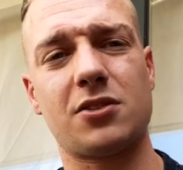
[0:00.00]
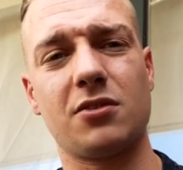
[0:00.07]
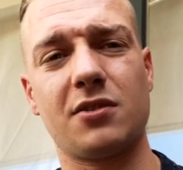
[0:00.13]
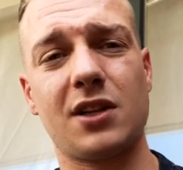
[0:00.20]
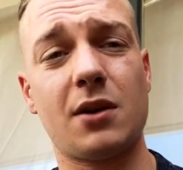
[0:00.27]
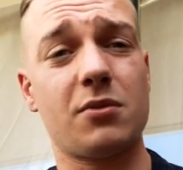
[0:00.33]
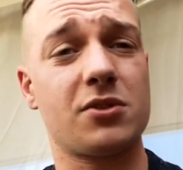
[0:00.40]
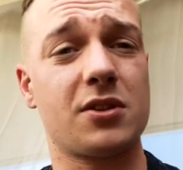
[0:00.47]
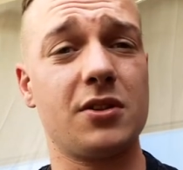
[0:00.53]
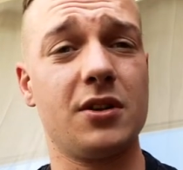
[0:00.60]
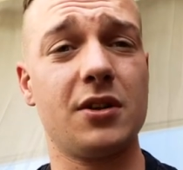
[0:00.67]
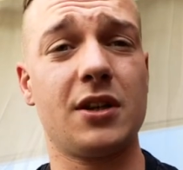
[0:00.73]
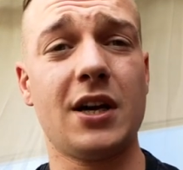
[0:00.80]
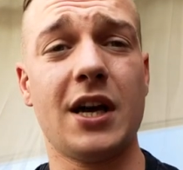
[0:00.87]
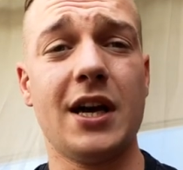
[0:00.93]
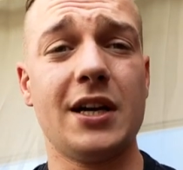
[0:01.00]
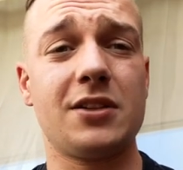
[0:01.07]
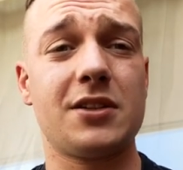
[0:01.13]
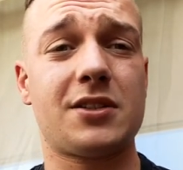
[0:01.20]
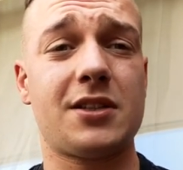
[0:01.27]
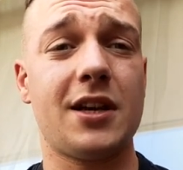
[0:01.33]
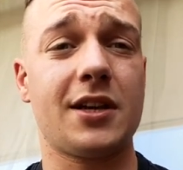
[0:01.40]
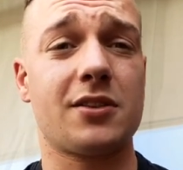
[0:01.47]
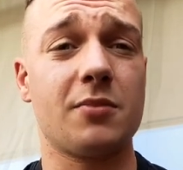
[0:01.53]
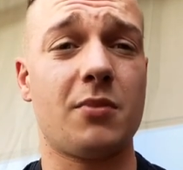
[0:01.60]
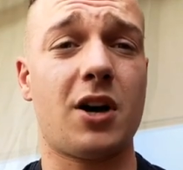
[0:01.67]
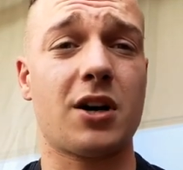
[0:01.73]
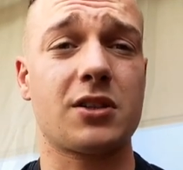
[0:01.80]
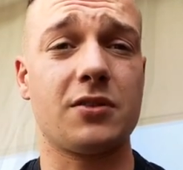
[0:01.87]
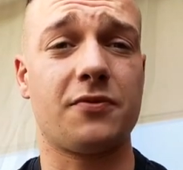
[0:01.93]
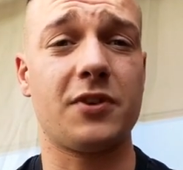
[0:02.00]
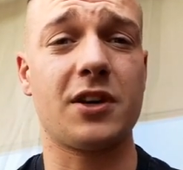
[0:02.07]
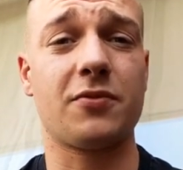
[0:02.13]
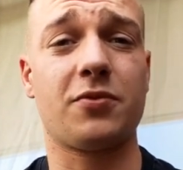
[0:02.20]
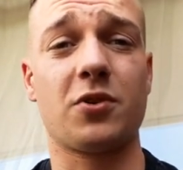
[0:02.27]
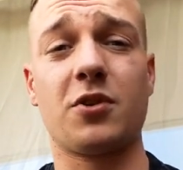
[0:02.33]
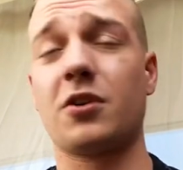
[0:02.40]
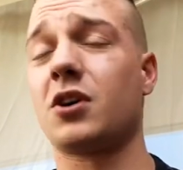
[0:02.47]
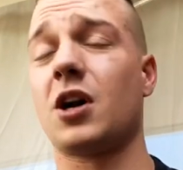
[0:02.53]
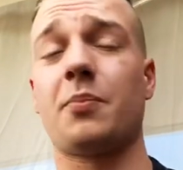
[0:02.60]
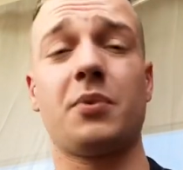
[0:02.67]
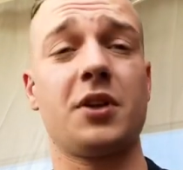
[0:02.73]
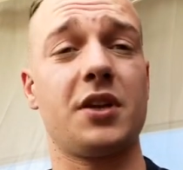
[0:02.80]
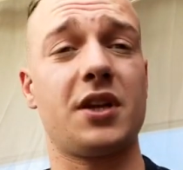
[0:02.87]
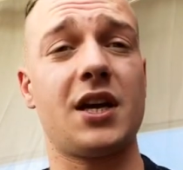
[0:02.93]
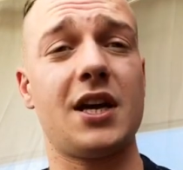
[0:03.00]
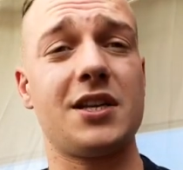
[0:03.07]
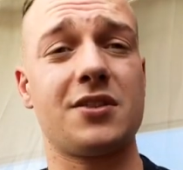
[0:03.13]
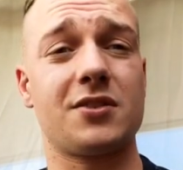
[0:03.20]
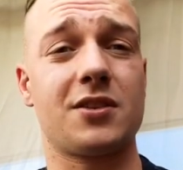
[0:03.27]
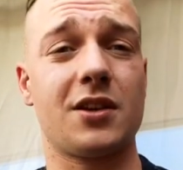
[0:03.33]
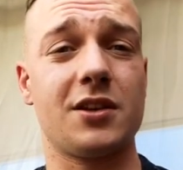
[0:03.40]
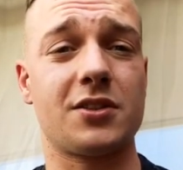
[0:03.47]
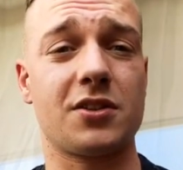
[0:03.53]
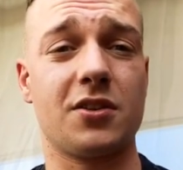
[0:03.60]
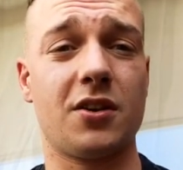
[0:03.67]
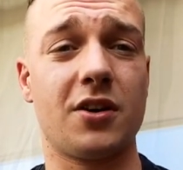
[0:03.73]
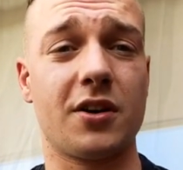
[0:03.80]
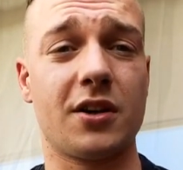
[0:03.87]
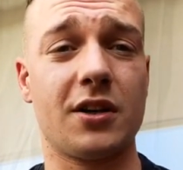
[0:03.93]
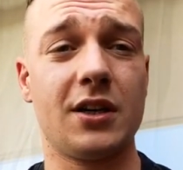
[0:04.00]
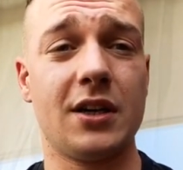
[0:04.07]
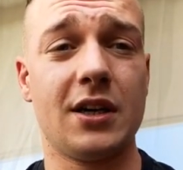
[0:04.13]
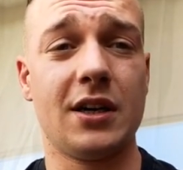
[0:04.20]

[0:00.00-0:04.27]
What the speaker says: So that was good. Just take tamoxifen for a couple of days until it's gone.